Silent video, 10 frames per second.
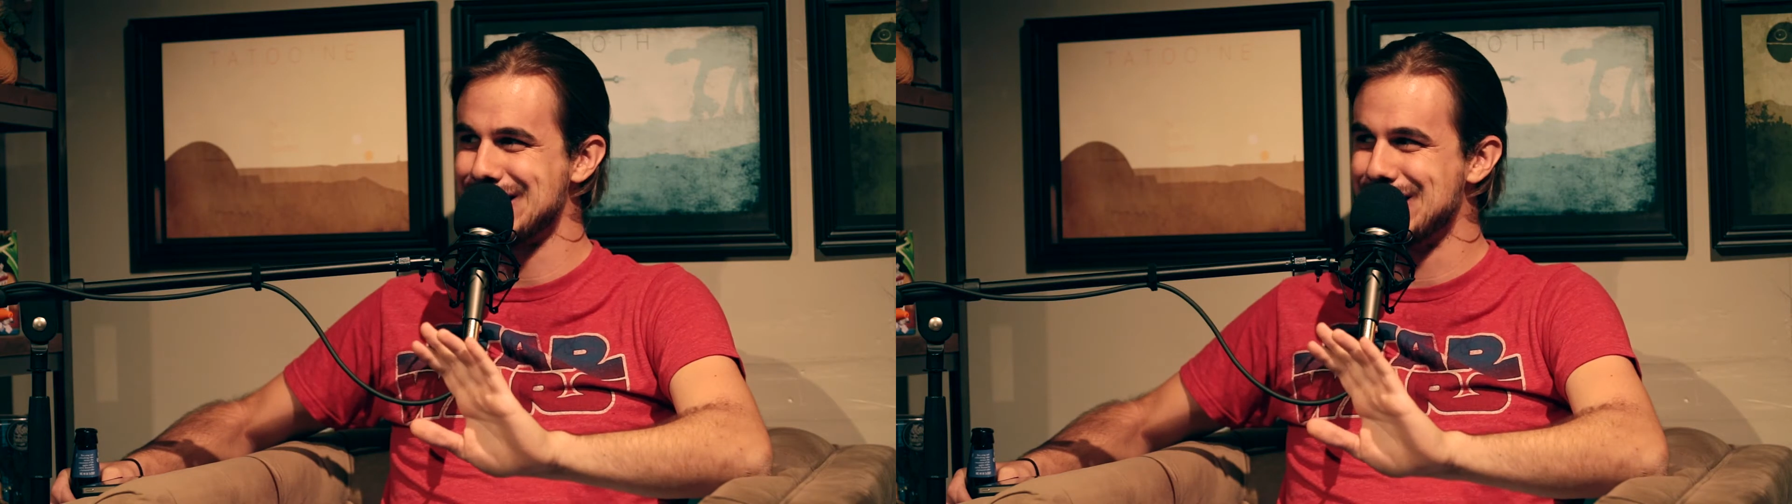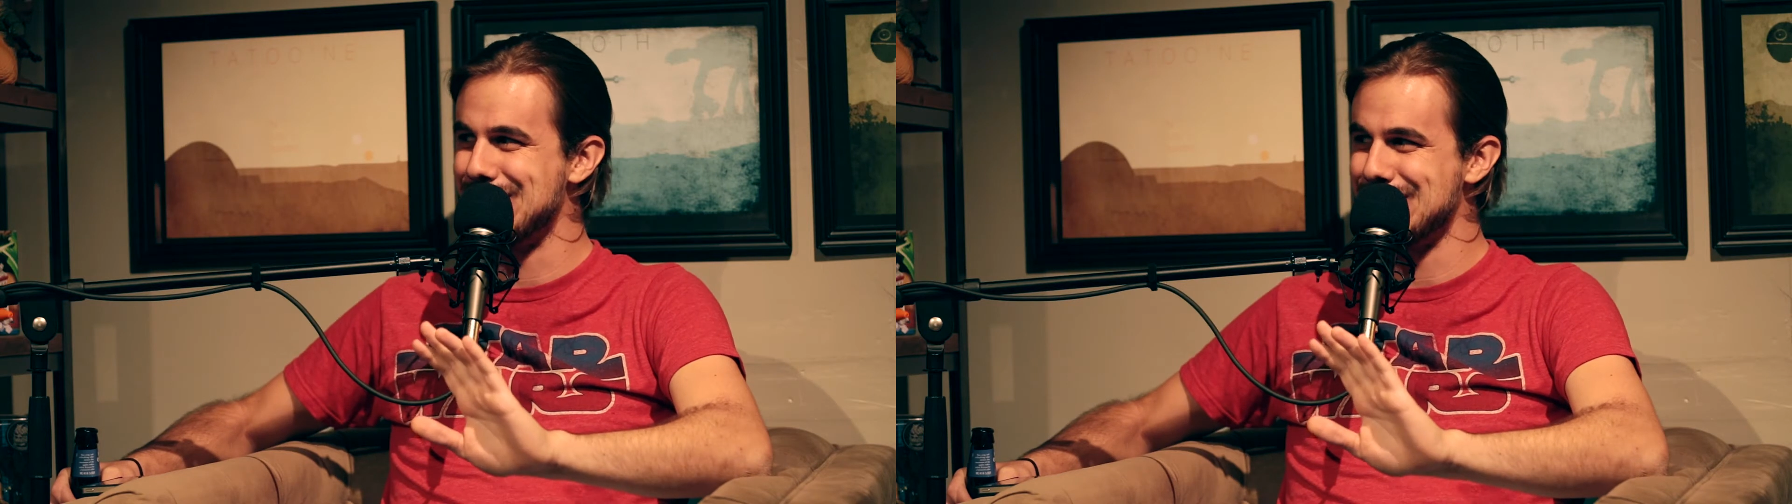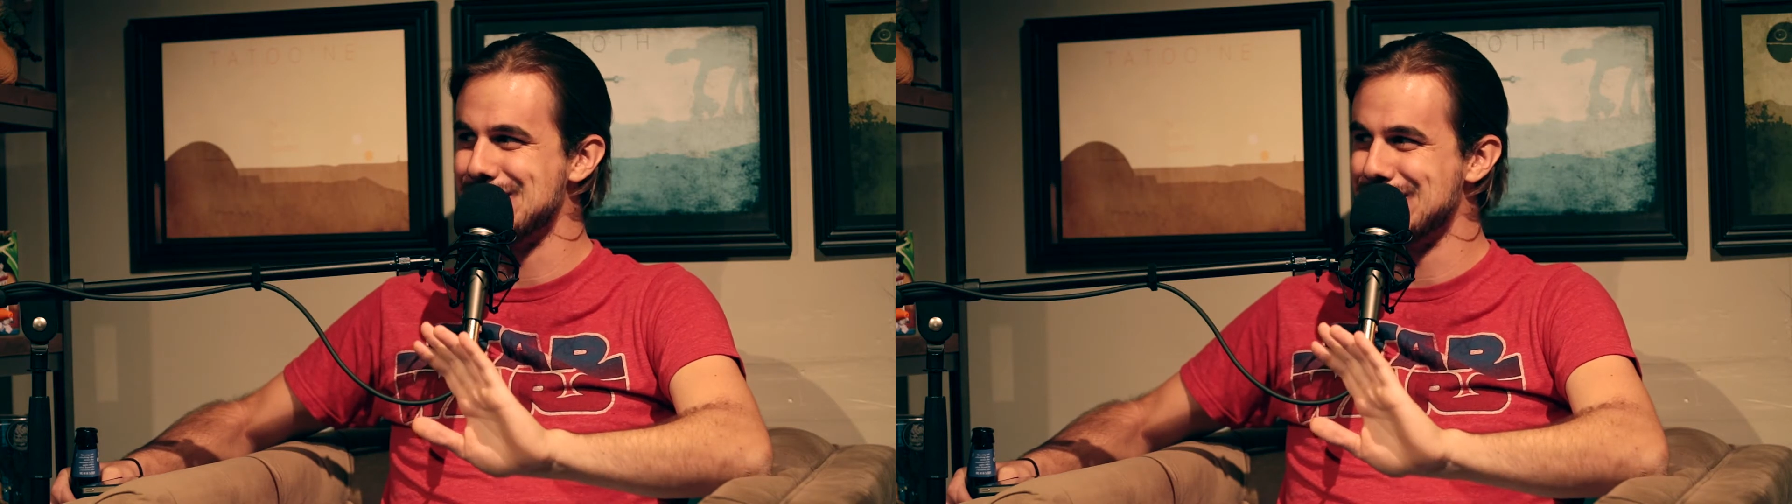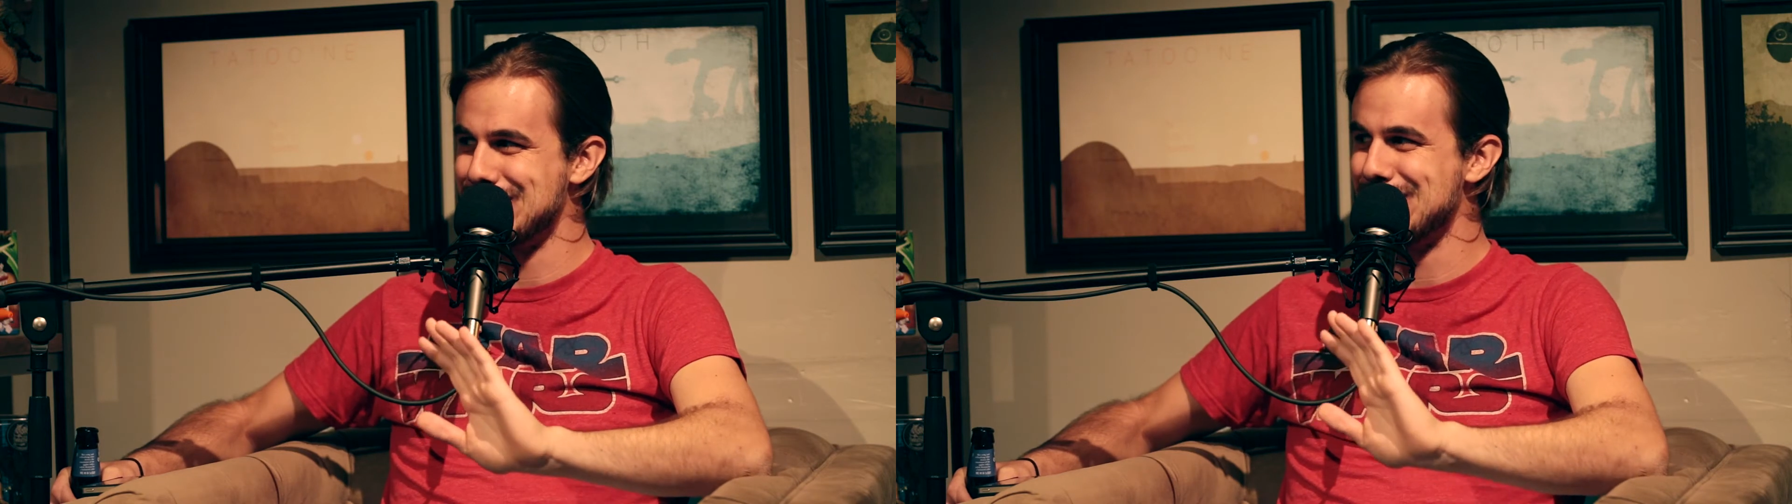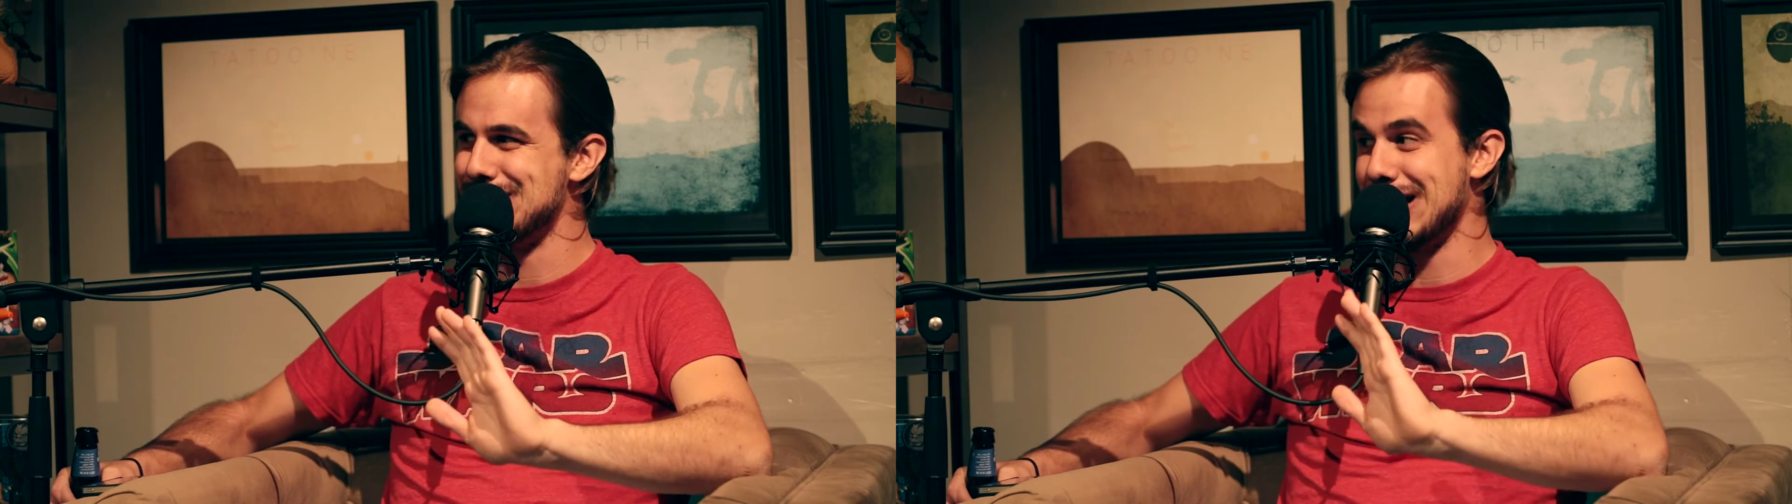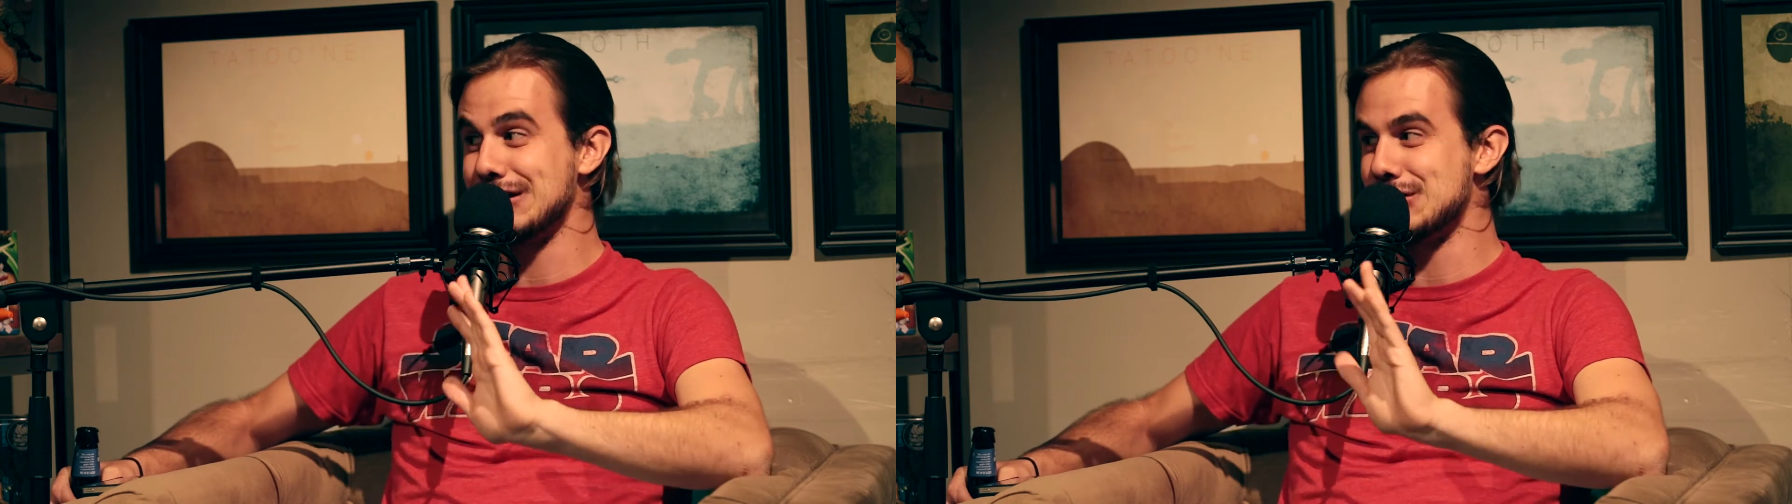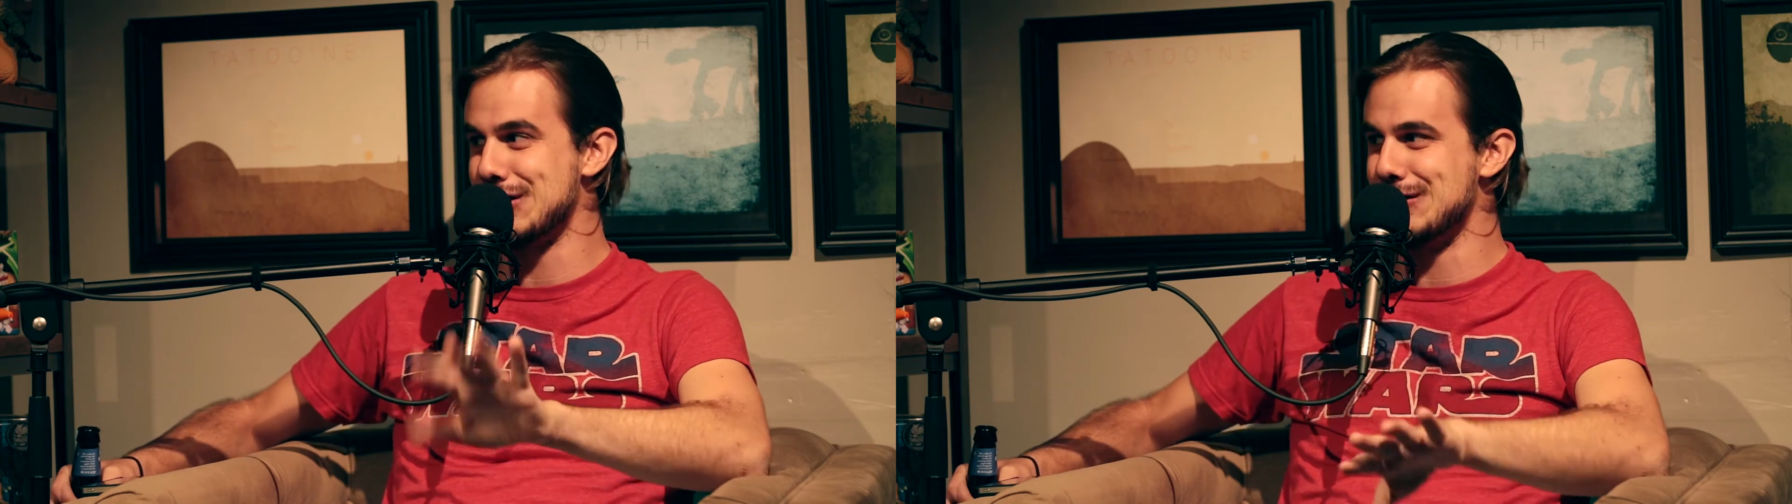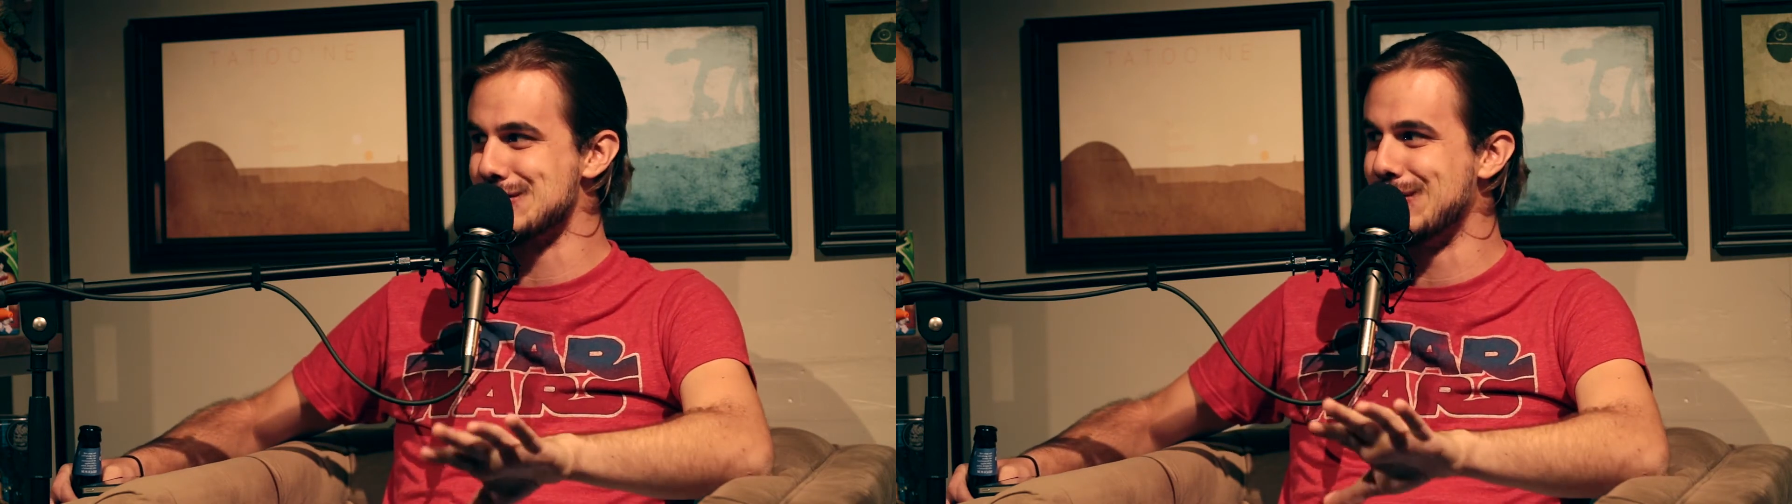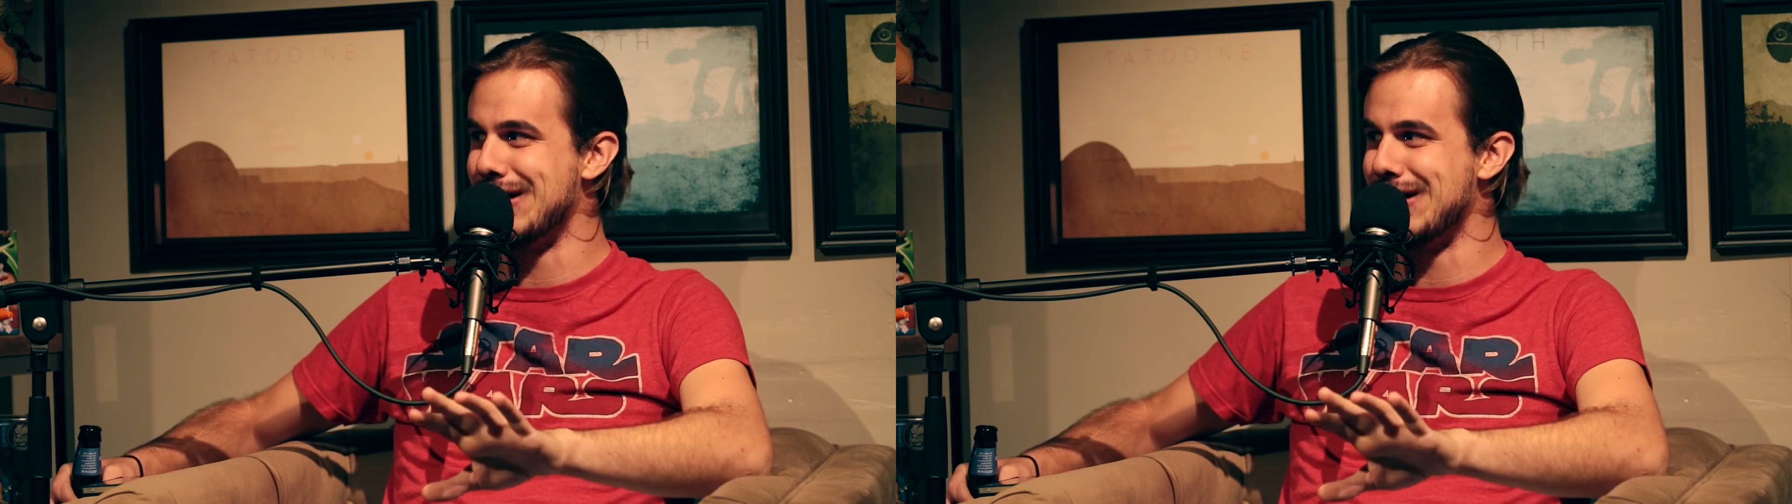you're like the chosen